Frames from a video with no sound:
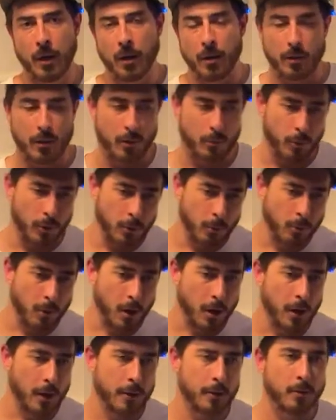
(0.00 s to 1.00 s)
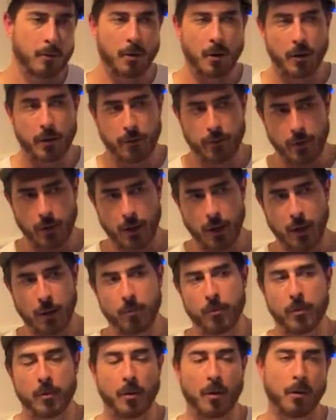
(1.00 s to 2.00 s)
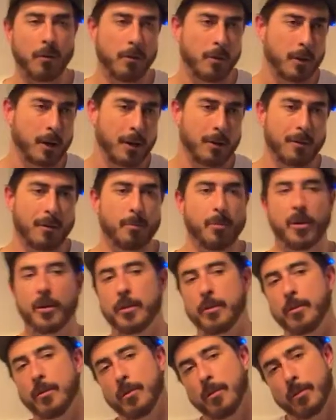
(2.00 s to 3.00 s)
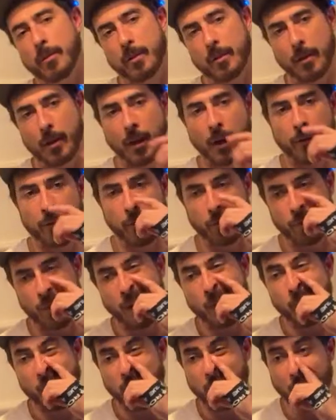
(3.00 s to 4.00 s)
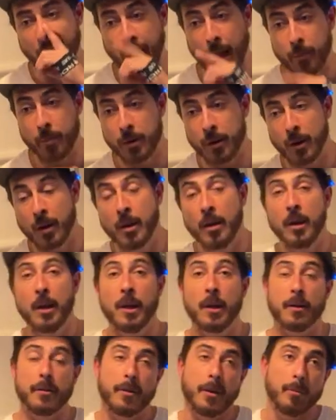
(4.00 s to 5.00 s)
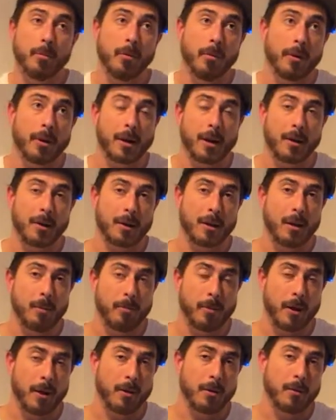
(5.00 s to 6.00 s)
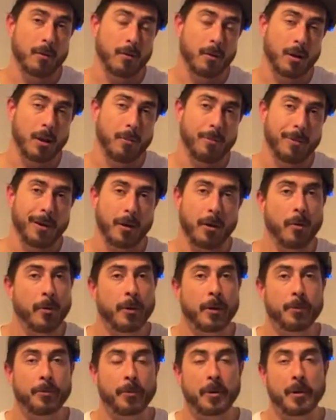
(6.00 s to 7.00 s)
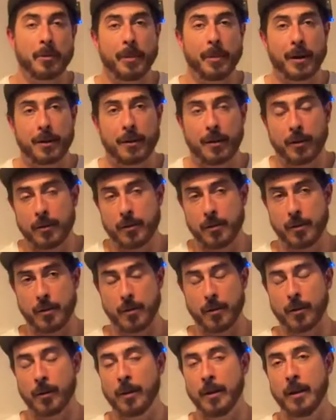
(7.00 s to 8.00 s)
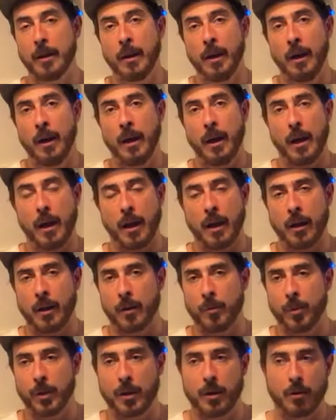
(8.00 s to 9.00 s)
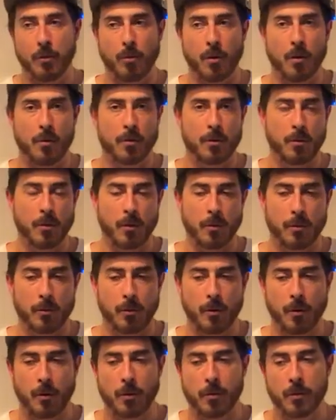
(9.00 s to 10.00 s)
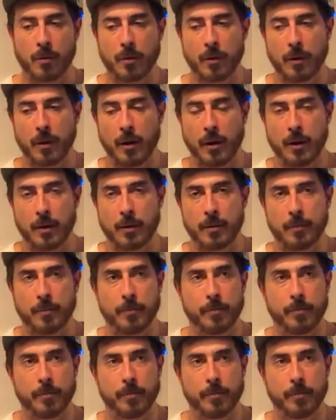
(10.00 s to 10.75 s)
that WheelWOD, CrossFit Games, all the kind of sponsors, that everyone that made it happen is able to kind of keep that going, run it back next year, and we can grow and grow and grow. Um,